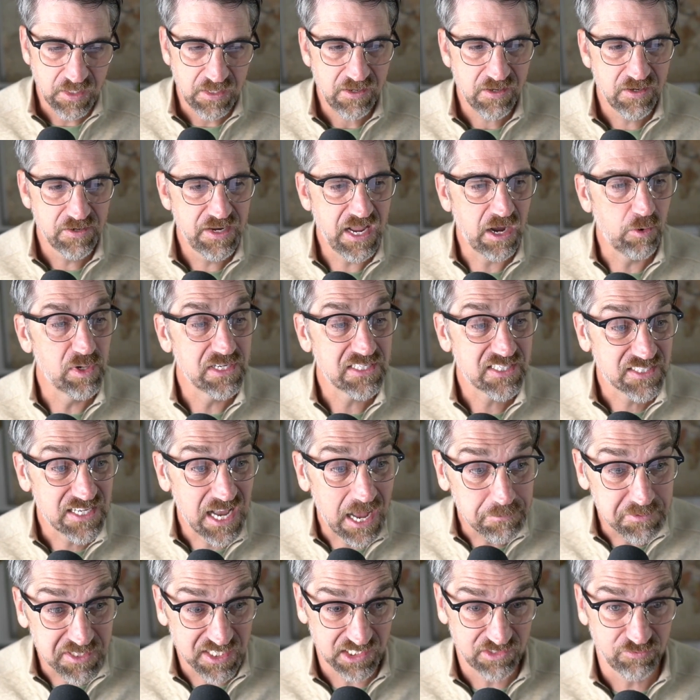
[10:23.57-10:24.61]
Now, what
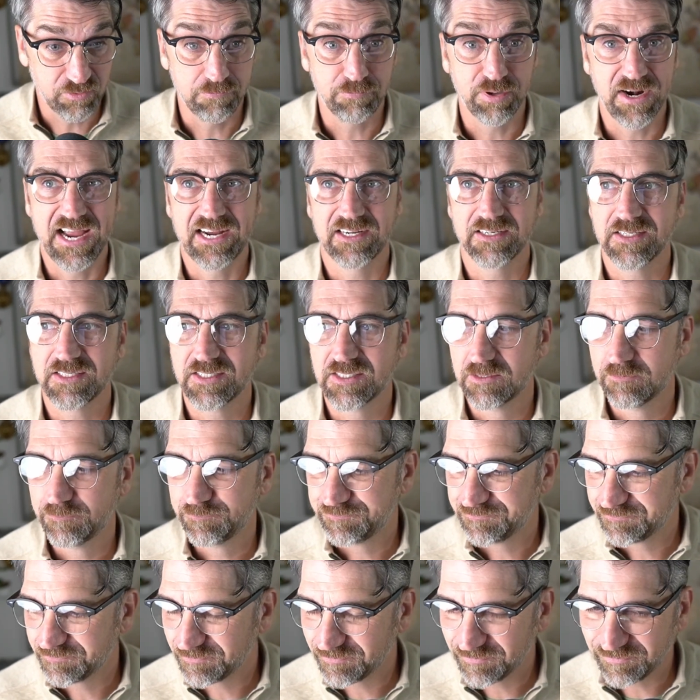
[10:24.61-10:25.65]
stops us from practice?
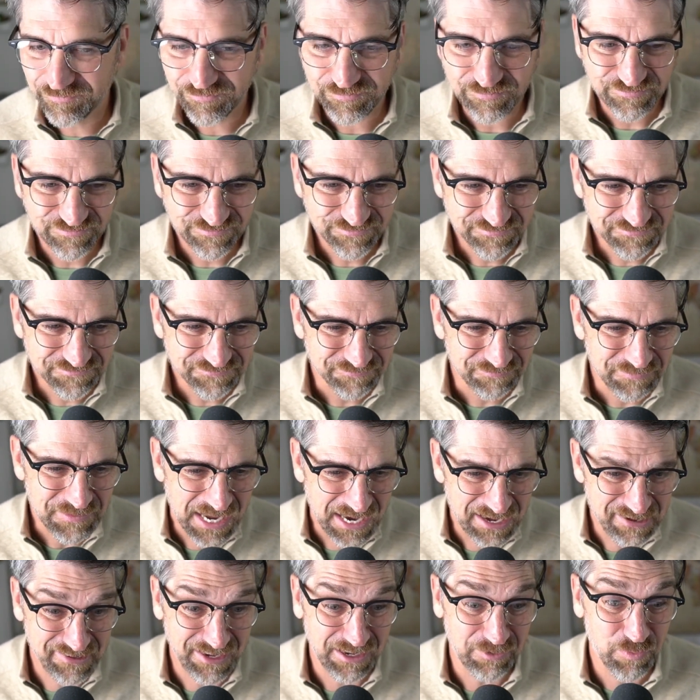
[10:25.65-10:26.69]
I
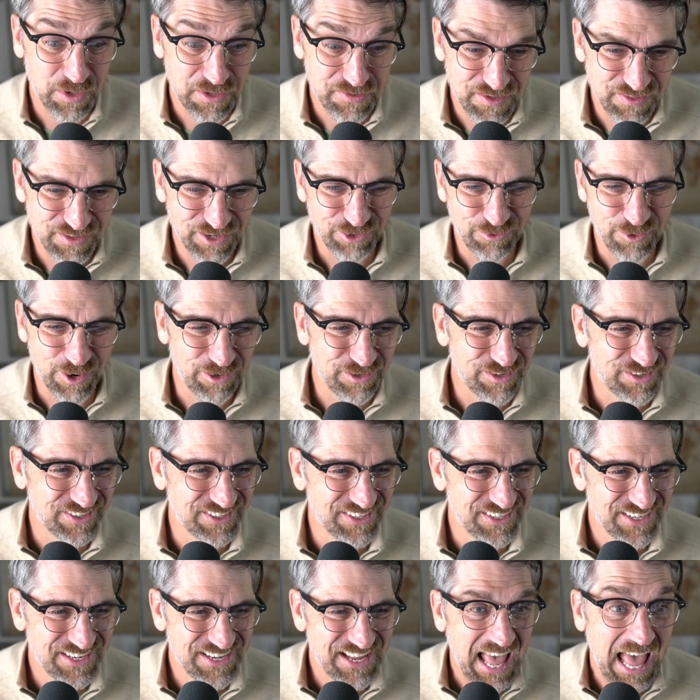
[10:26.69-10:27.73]
shared with you the quote,
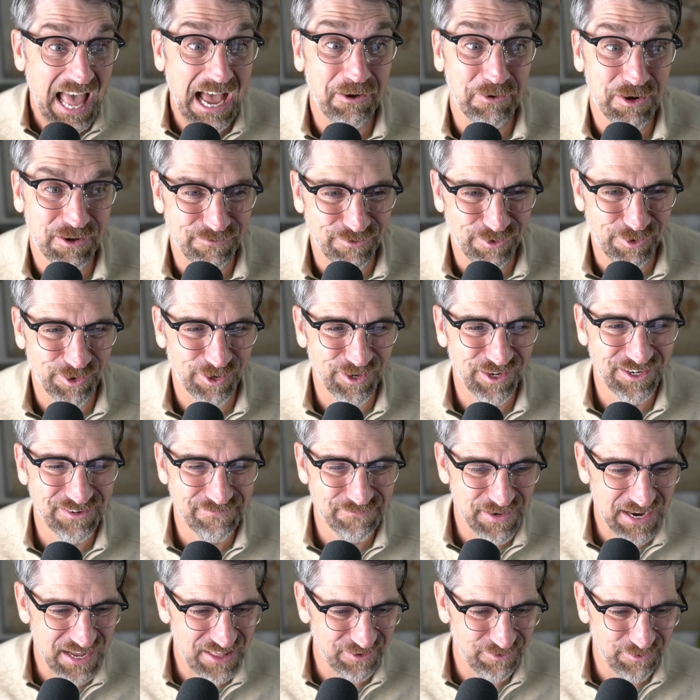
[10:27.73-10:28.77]
out of order,
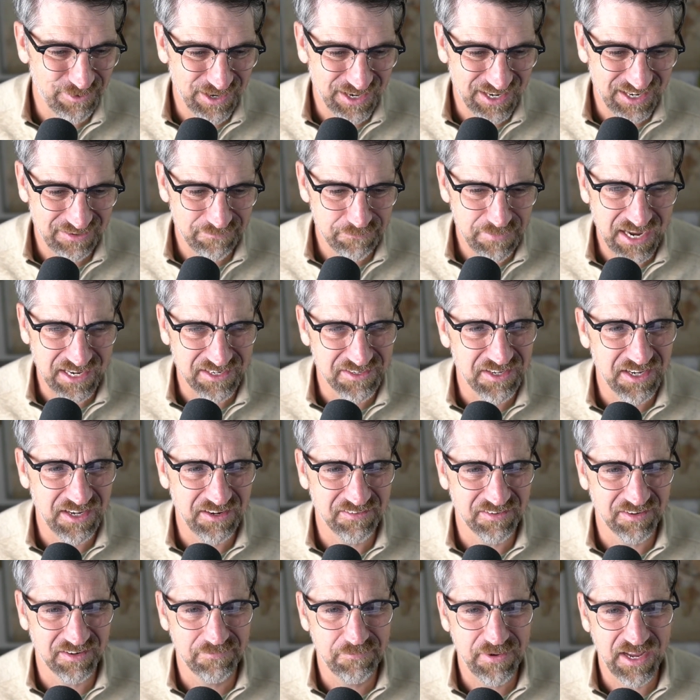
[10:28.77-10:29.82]
by the way. Bad
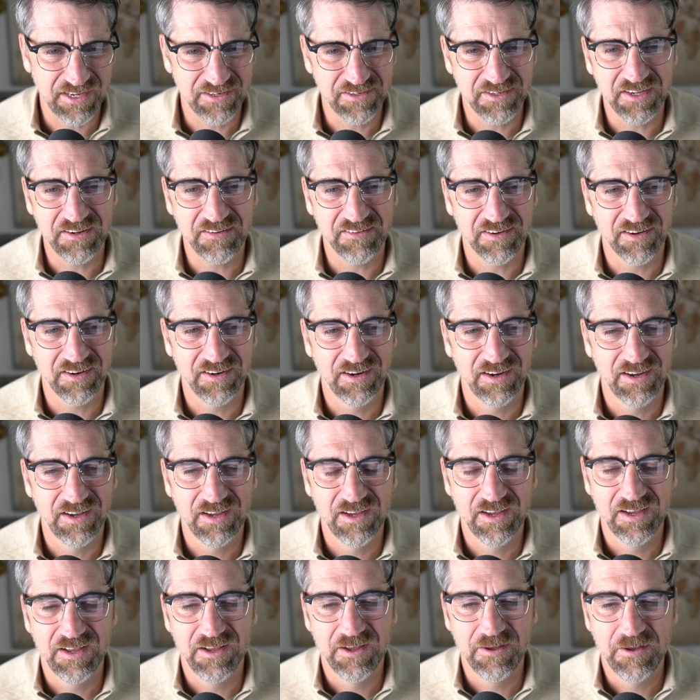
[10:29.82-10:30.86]
teacher, bad teacher.
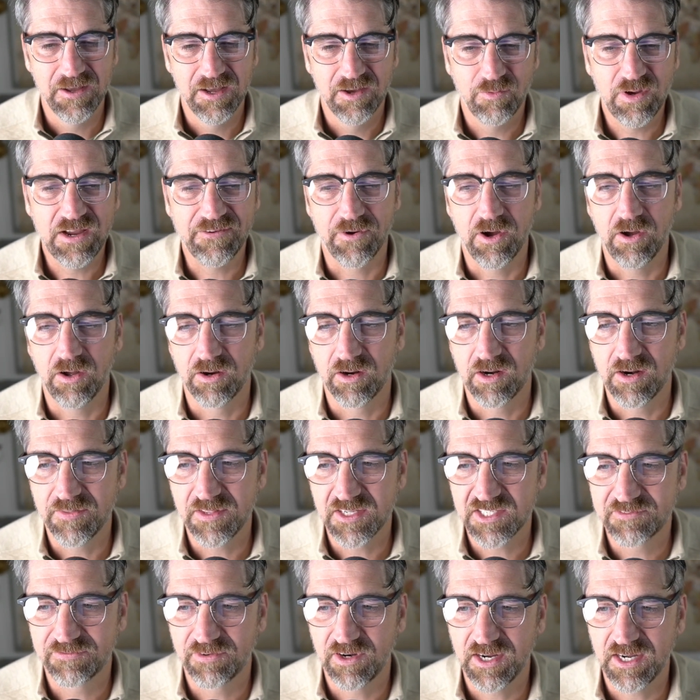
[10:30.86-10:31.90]
We've all heard this
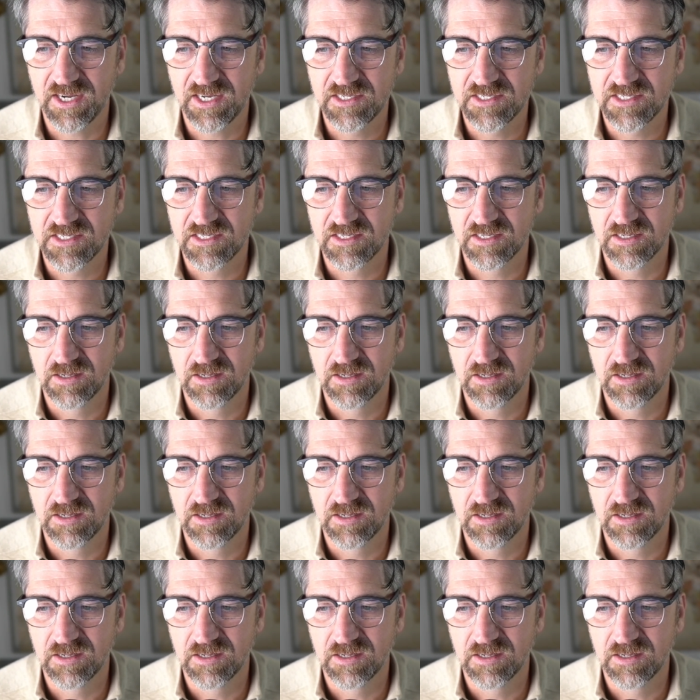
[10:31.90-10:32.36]
phrase.